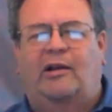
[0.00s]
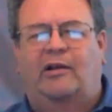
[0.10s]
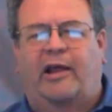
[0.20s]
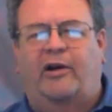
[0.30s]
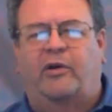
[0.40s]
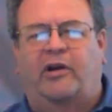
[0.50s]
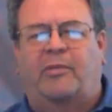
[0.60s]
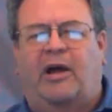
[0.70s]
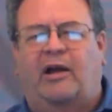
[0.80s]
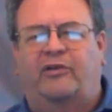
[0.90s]
letter in a
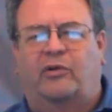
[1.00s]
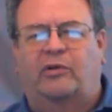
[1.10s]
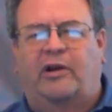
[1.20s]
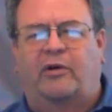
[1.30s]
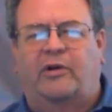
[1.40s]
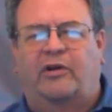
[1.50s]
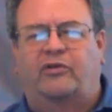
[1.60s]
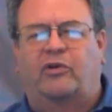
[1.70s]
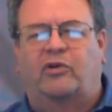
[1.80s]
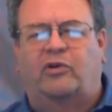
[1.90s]
box or letter in a
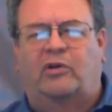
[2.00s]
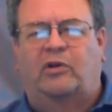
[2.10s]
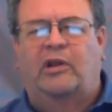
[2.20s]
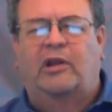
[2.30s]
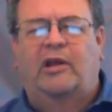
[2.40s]
circle